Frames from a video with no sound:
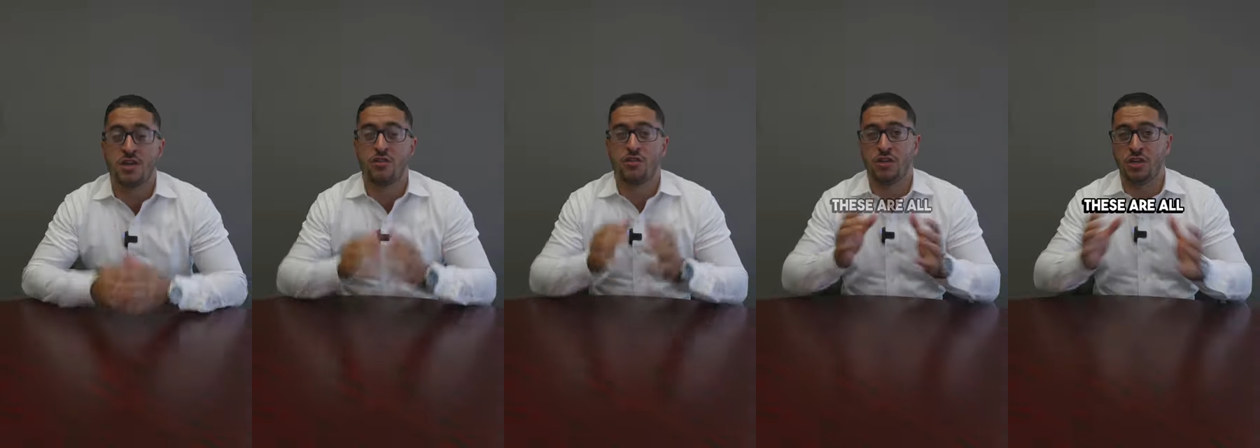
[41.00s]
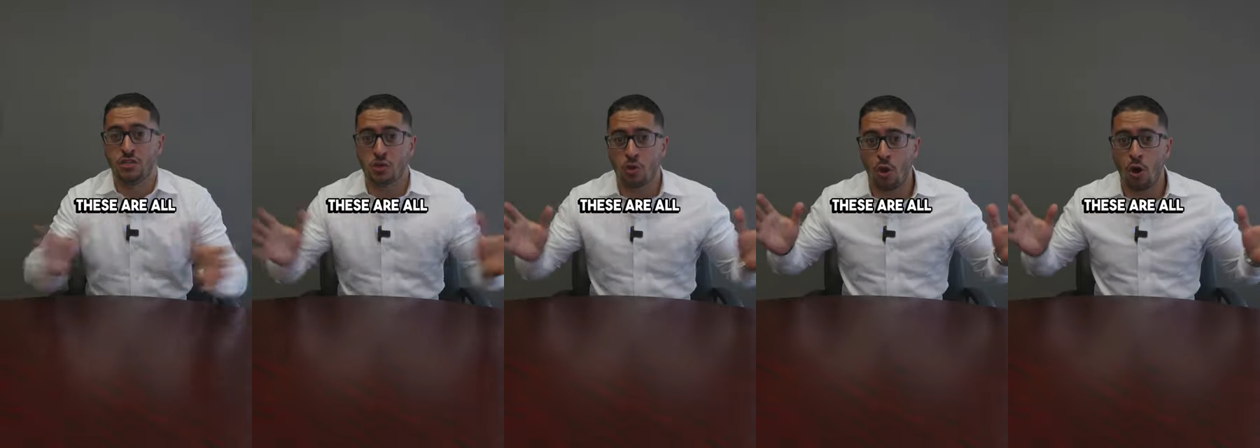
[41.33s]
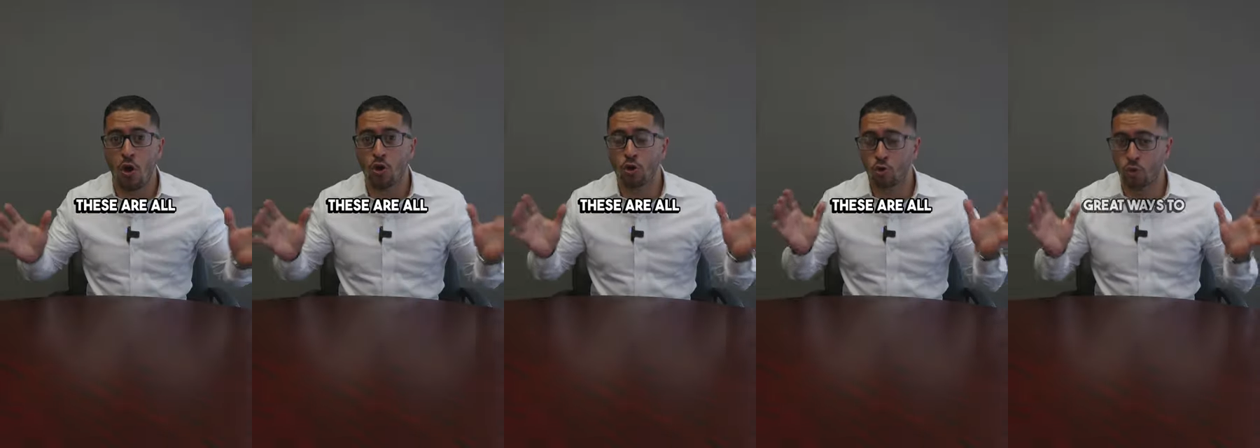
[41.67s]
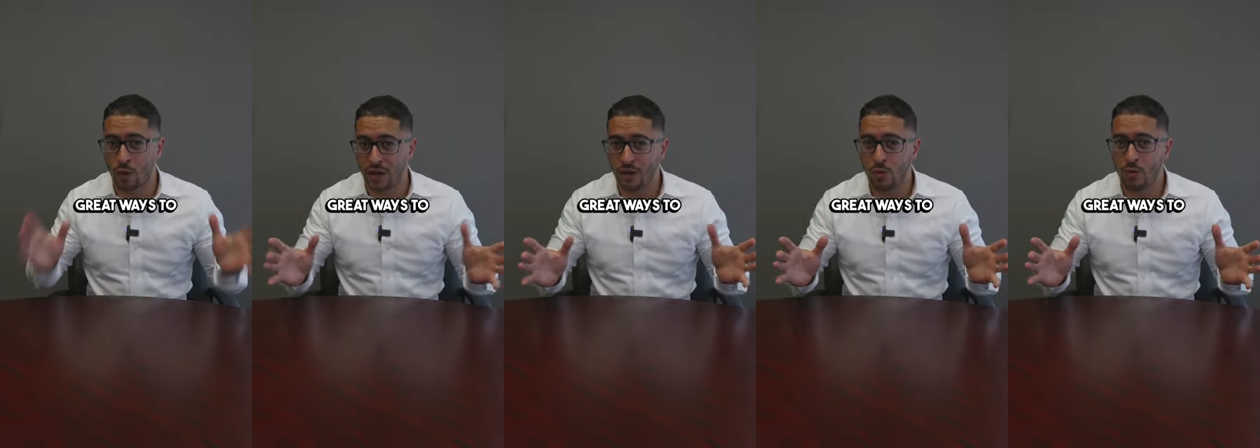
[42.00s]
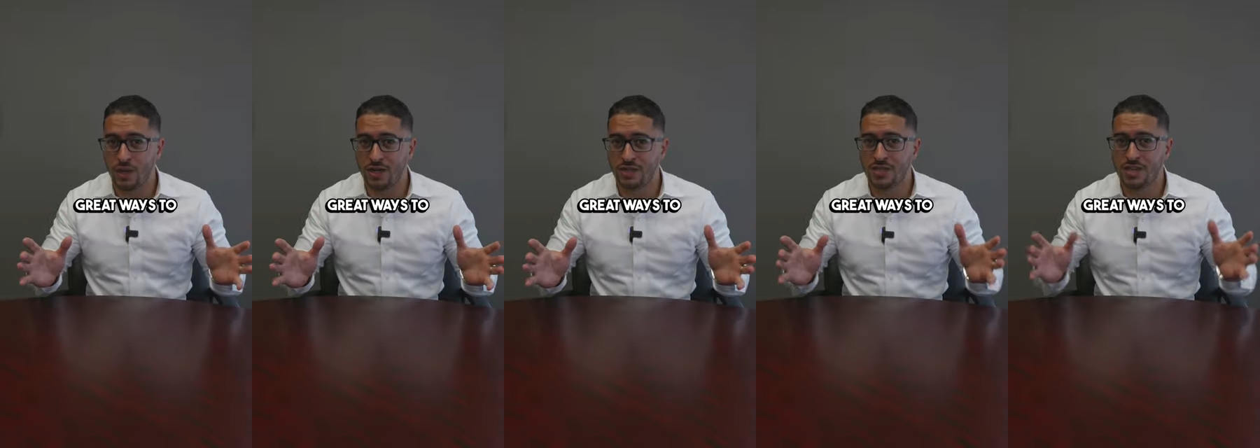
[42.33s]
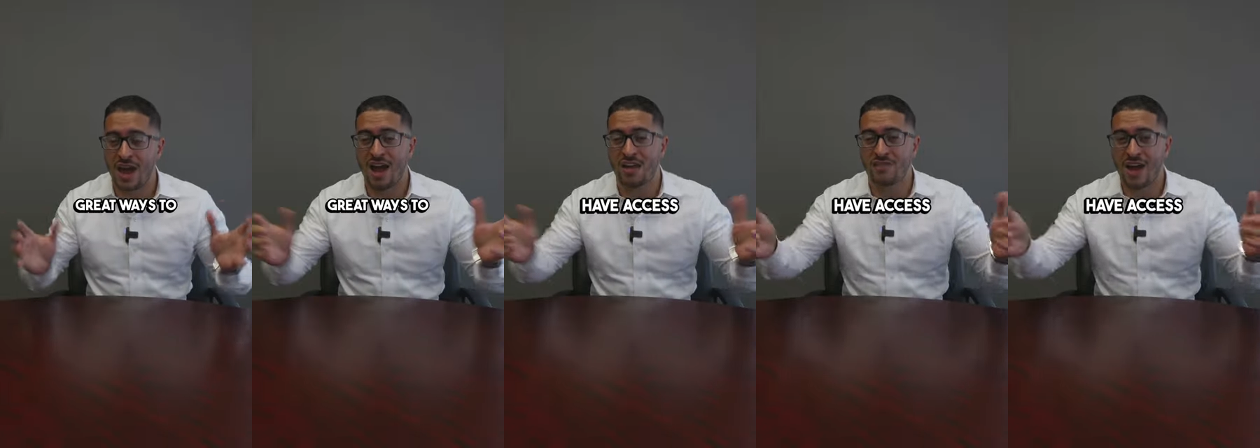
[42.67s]
These are all great ways
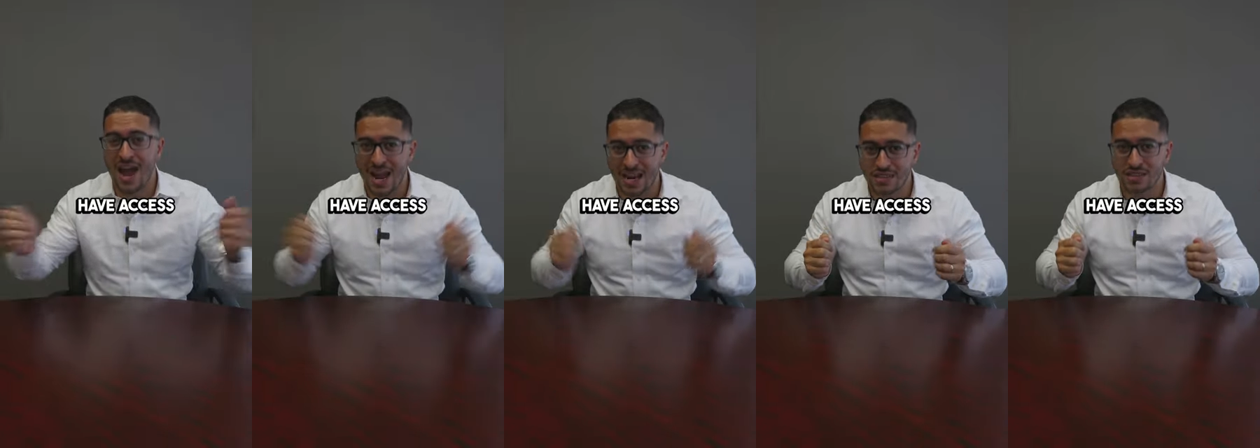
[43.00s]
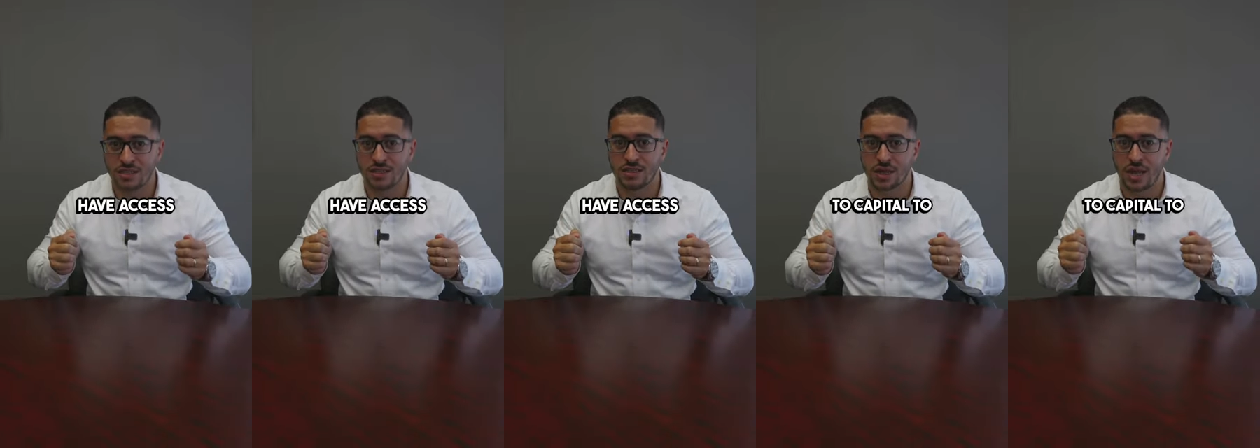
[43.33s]
to have access to